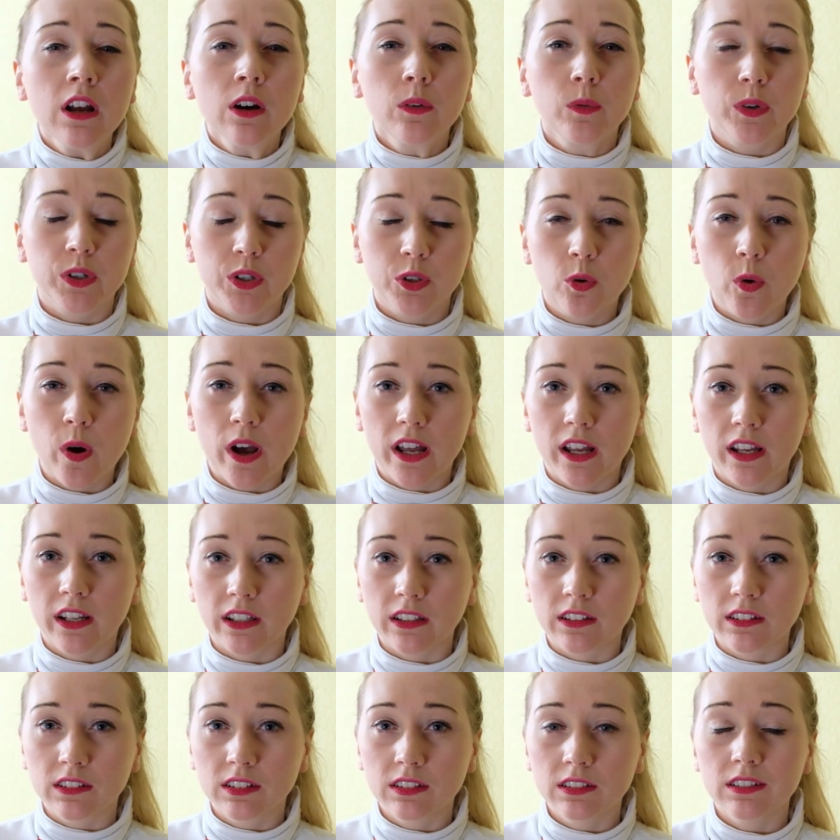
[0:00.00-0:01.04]
were
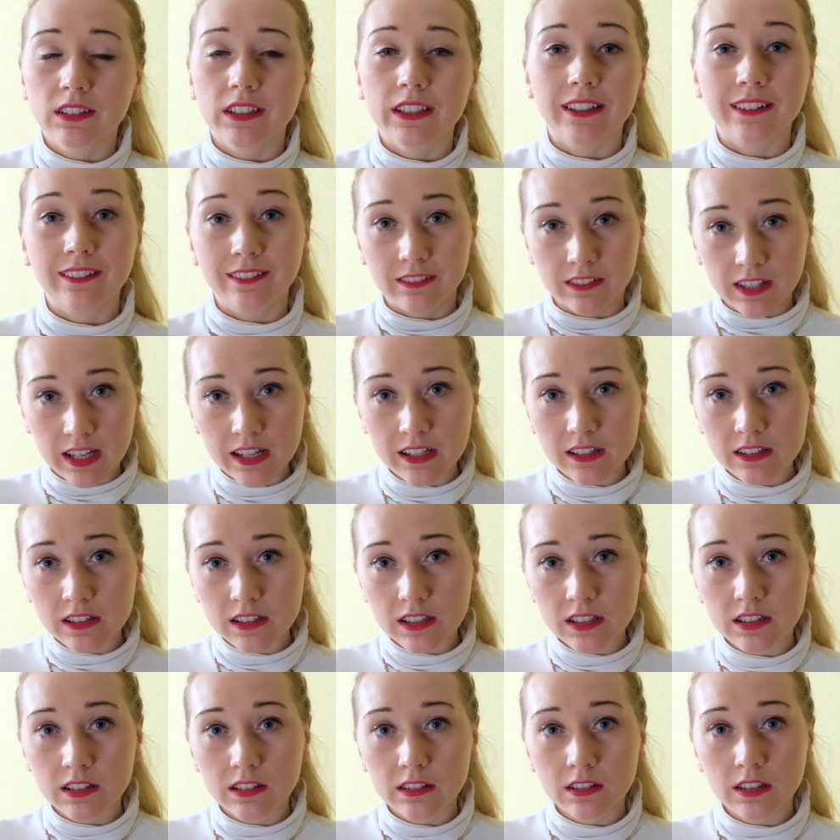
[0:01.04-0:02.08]
quite
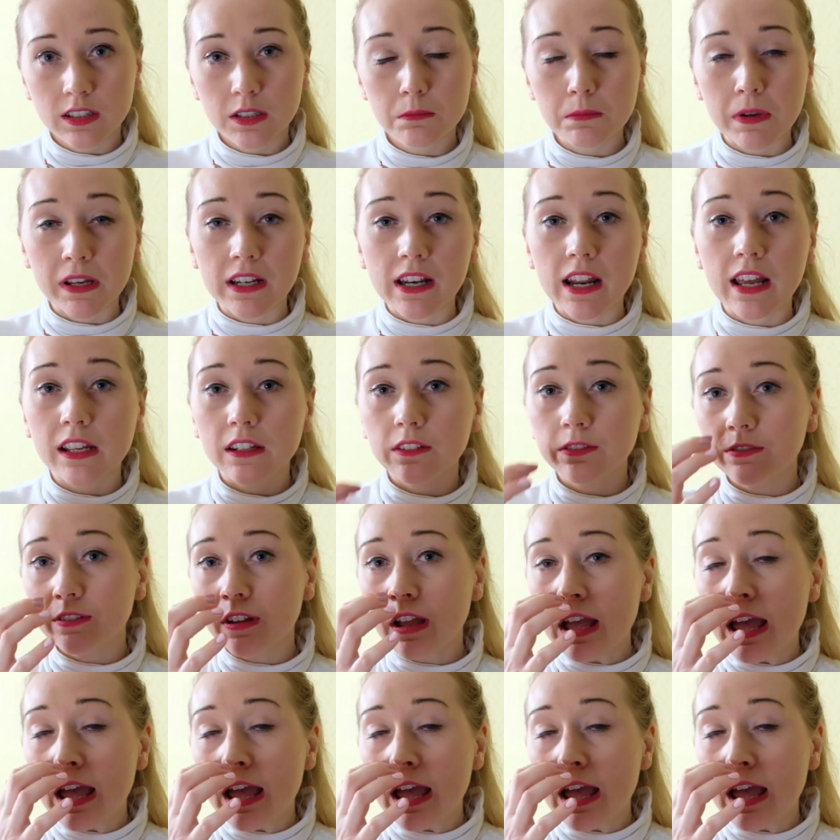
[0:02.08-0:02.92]
intense in my life,